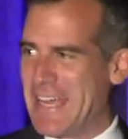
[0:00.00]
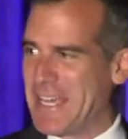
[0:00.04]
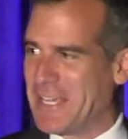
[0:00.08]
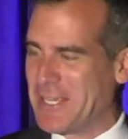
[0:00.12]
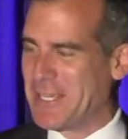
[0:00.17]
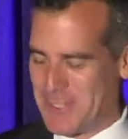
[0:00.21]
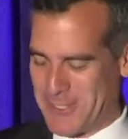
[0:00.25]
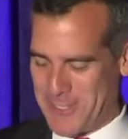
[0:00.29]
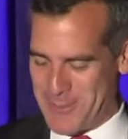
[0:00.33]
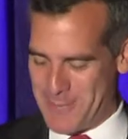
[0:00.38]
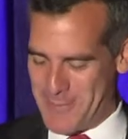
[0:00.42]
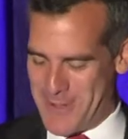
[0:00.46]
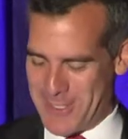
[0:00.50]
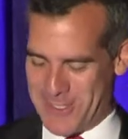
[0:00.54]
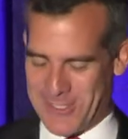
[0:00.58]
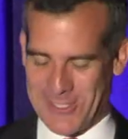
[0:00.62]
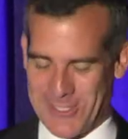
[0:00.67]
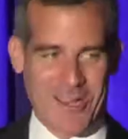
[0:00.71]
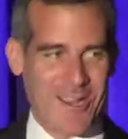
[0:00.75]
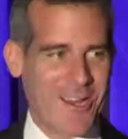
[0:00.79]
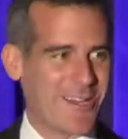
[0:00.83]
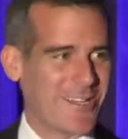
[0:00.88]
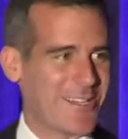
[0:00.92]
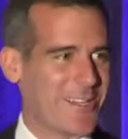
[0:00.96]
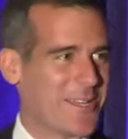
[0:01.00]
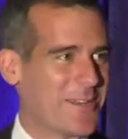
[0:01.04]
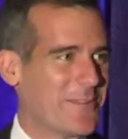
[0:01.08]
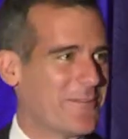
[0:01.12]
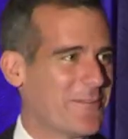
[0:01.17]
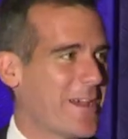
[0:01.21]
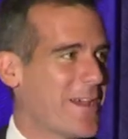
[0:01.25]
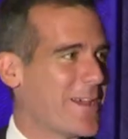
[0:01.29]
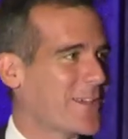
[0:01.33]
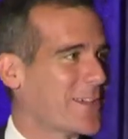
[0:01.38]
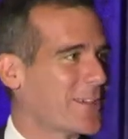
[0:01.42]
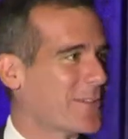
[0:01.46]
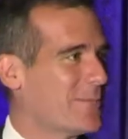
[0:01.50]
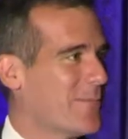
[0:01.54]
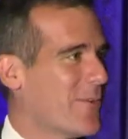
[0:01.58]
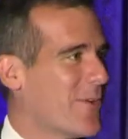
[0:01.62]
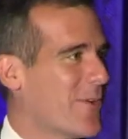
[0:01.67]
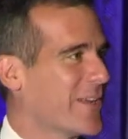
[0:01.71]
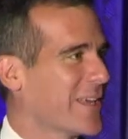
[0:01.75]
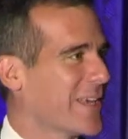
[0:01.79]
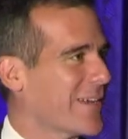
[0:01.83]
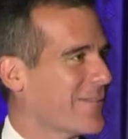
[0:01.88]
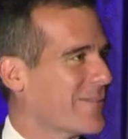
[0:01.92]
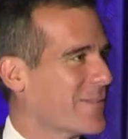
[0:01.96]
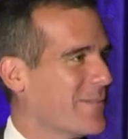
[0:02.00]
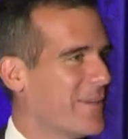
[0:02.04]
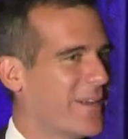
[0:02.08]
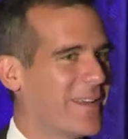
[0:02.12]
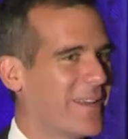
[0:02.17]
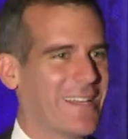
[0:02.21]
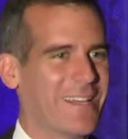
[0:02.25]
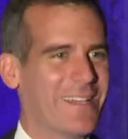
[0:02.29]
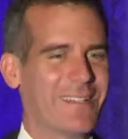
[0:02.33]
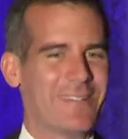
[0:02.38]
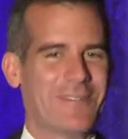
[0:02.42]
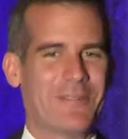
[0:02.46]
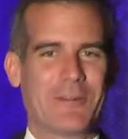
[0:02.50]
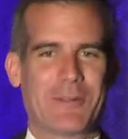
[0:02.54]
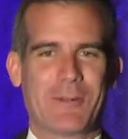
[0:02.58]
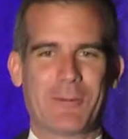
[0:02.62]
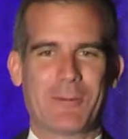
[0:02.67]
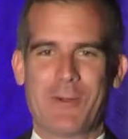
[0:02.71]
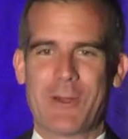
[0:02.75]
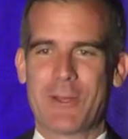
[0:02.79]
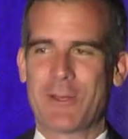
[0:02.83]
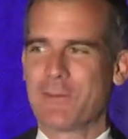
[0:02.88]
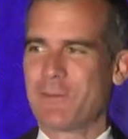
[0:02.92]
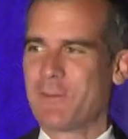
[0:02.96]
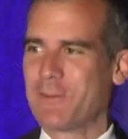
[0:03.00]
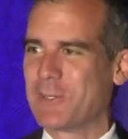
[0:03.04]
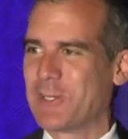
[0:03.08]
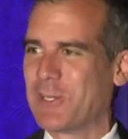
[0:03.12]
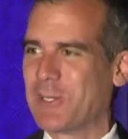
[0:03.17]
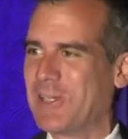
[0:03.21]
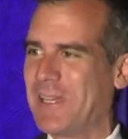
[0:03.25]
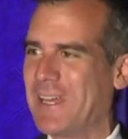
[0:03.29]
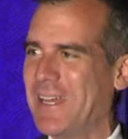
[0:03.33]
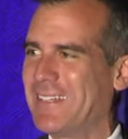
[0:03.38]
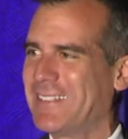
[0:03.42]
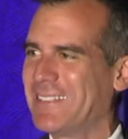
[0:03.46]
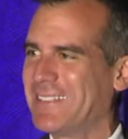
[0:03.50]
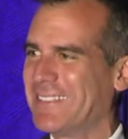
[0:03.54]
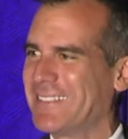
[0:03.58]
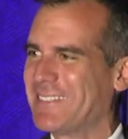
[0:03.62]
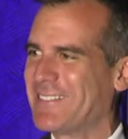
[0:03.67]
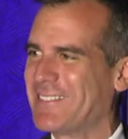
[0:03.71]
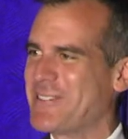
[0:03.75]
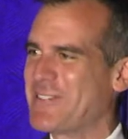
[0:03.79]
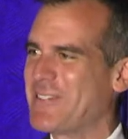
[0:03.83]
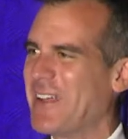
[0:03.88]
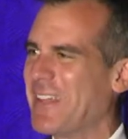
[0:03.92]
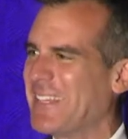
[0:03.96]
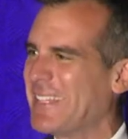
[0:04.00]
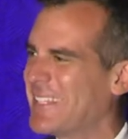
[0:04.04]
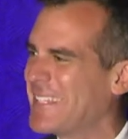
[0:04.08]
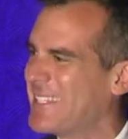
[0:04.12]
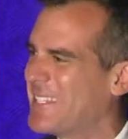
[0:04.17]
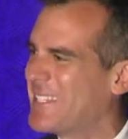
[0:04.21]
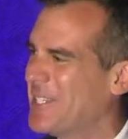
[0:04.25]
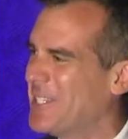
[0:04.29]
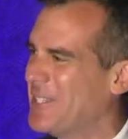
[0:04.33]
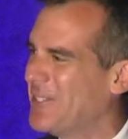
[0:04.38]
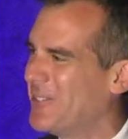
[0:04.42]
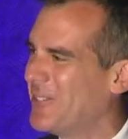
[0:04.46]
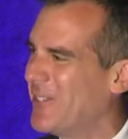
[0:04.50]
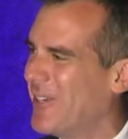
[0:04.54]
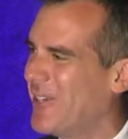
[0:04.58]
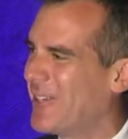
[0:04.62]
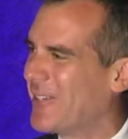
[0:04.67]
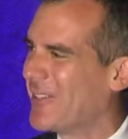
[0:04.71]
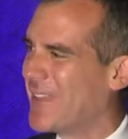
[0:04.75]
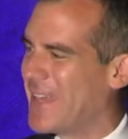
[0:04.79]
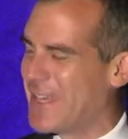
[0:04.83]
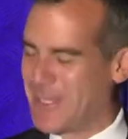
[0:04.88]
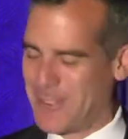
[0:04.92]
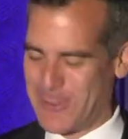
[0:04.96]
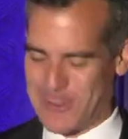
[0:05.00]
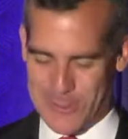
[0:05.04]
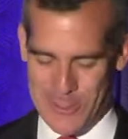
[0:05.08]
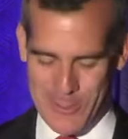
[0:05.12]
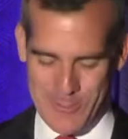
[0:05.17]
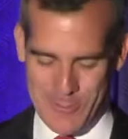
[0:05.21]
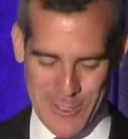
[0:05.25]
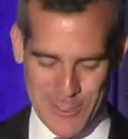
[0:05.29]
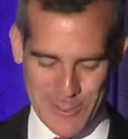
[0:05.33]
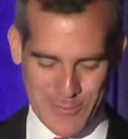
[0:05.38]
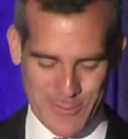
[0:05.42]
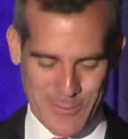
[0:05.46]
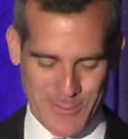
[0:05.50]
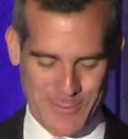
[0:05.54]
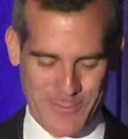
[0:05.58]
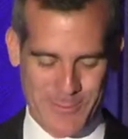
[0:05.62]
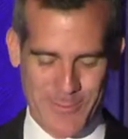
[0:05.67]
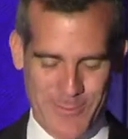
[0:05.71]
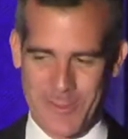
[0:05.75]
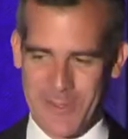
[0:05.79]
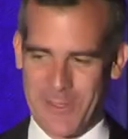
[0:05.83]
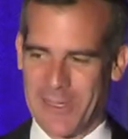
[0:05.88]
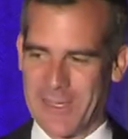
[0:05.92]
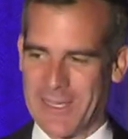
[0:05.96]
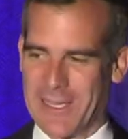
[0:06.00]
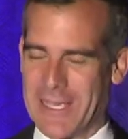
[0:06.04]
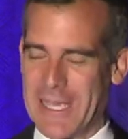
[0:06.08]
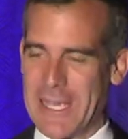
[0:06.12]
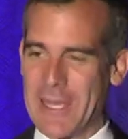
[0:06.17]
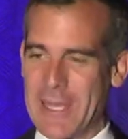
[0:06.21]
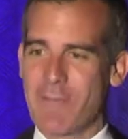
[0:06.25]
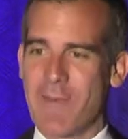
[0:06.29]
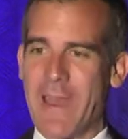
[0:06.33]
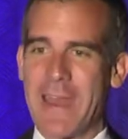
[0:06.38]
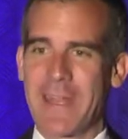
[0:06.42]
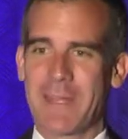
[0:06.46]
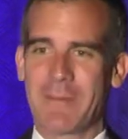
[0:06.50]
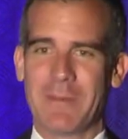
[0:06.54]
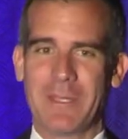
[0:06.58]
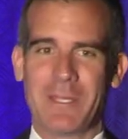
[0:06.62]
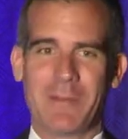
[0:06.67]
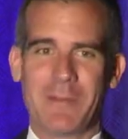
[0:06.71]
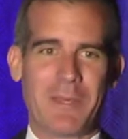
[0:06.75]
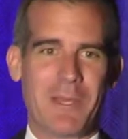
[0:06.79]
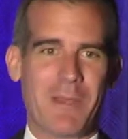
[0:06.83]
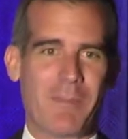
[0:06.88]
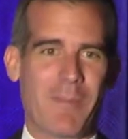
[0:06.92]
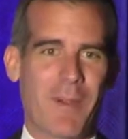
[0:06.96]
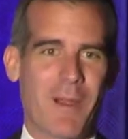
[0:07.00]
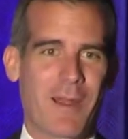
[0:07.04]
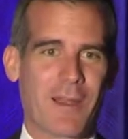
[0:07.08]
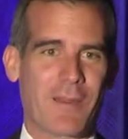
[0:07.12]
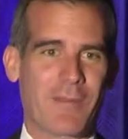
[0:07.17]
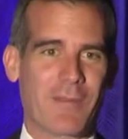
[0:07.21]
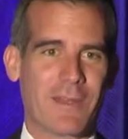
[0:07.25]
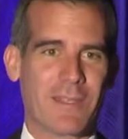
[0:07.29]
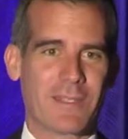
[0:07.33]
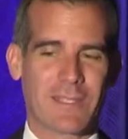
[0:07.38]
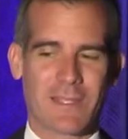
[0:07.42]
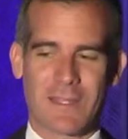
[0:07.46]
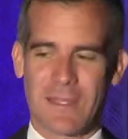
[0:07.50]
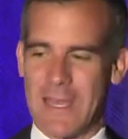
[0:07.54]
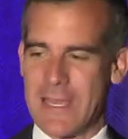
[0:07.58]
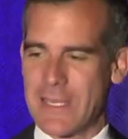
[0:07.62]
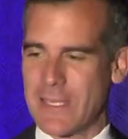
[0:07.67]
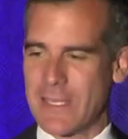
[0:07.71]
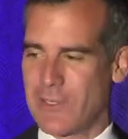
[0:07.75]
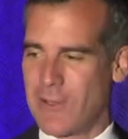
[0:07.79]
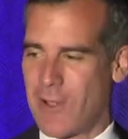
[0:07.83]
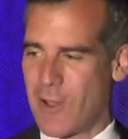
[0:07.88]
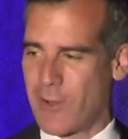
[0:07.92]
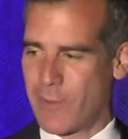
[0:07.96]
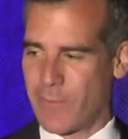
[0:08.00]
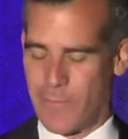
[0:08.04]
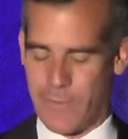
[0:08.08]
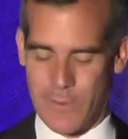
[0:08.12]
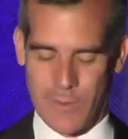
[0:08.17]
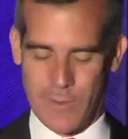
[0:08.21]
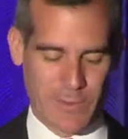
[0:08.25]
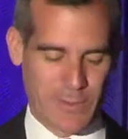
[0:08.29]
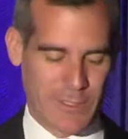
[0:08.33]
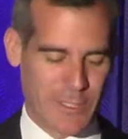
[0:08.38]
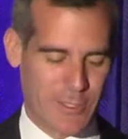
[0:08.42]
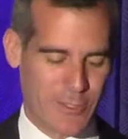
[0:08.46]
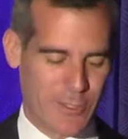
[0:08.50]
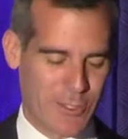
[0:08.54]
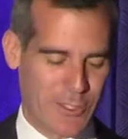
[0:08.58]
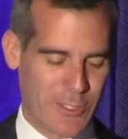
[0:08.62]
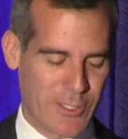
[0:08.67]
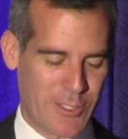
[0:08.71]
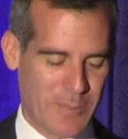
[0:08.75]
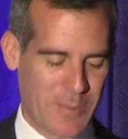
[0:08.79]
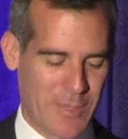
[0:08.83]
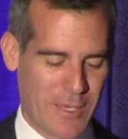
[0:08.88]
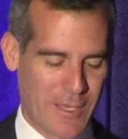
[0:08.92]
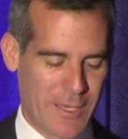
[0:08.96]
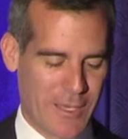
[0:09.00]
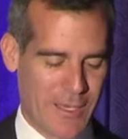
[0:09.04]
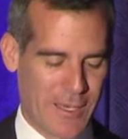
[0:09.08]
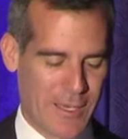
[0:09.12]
Thank you so much, Art, and a very good morning, everybody. A wonderful turnout. Great to see you all. Thank you so much for inviting me to be a part of this, and thank you, Art, for your leadership.